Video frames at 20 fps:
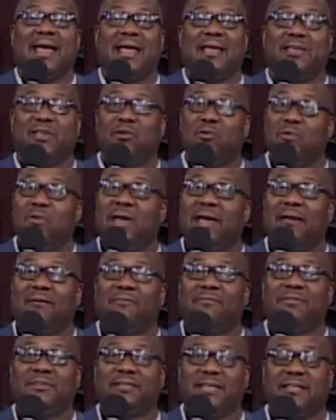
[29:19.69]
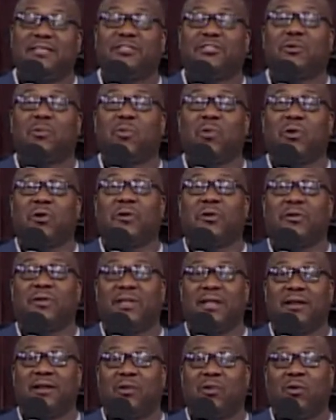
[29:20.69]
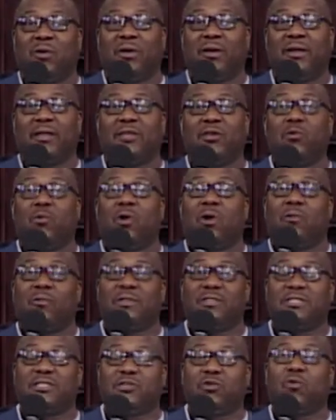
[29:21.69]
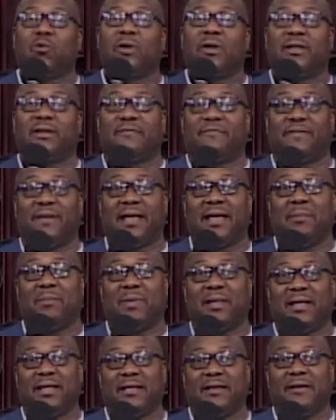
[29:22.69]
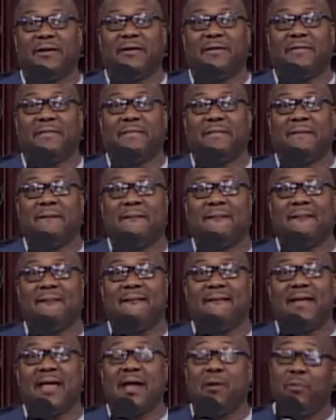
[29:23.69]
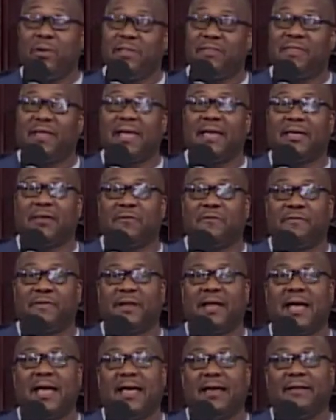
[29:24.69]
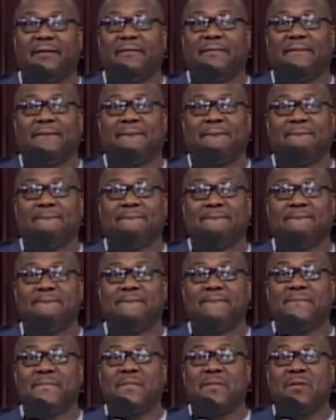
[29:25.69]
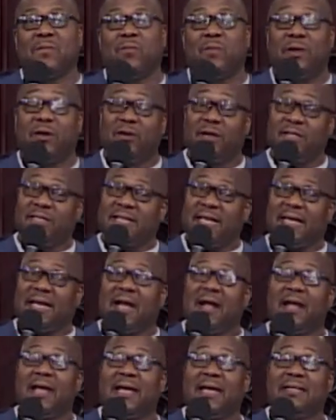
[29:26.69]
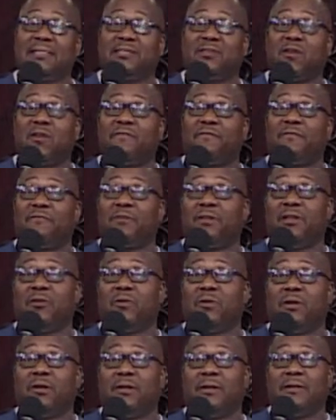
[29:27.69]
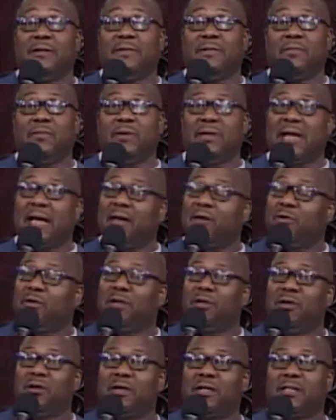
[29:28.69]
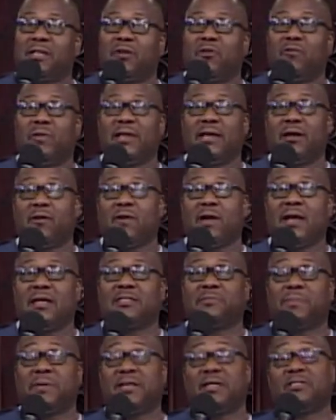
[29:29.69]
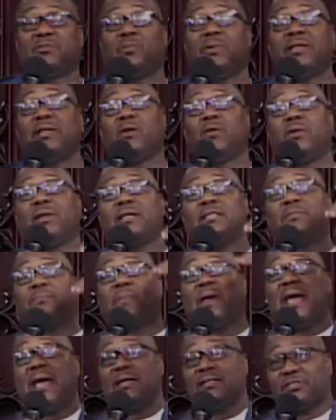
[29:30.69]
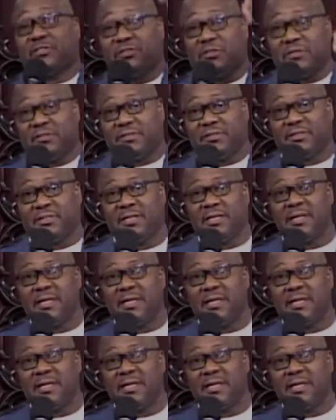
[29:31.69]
You have sent your word, dear Lord. You are restoring the family. And we thank you for that. We're going to take our hands off of it, Lord. We're not going to look at the green grass because we know there's pastures